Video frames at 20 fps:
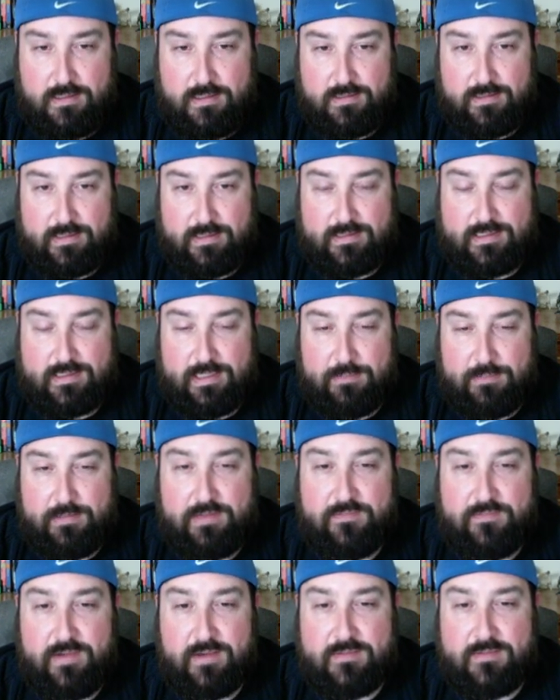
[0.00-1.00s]
So that's
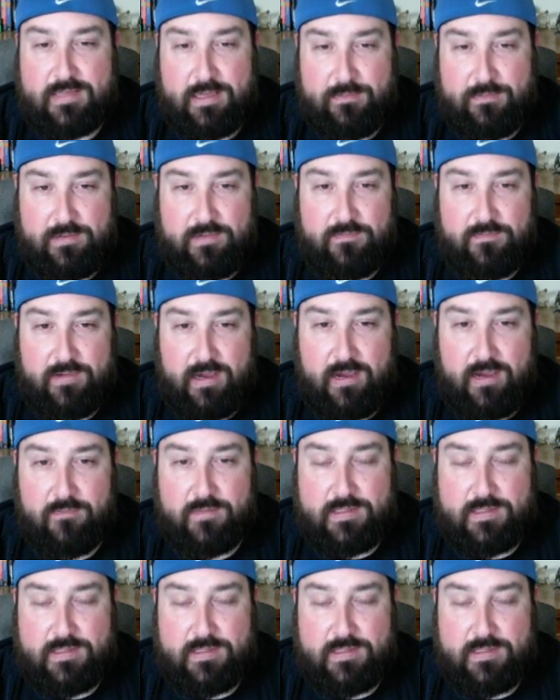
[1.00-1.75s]
75 75, which